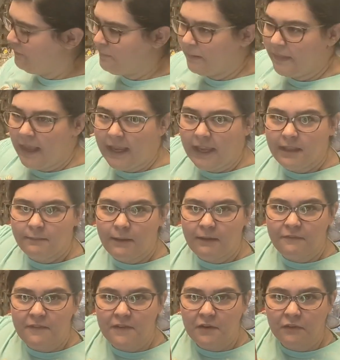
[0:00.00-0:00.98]
but that can be
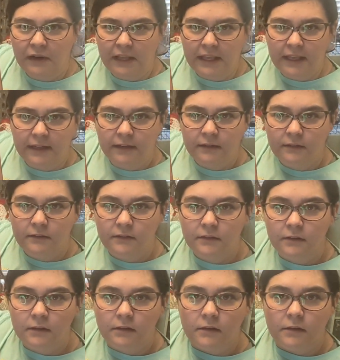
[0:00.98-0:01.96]
filled in
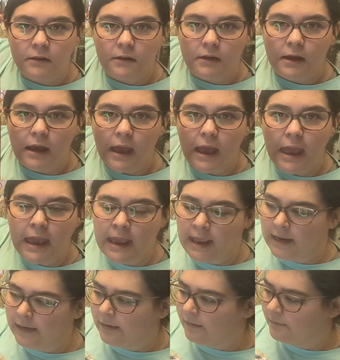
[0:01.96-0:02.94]

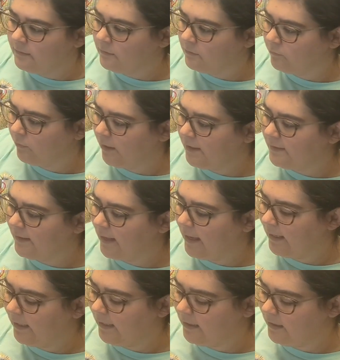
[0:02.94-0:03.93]
and
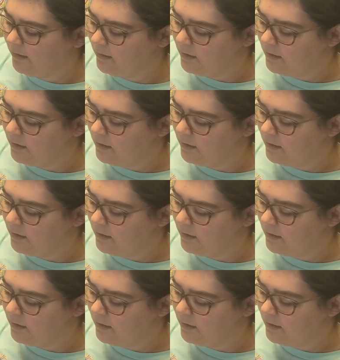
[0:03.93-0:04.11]
resanded.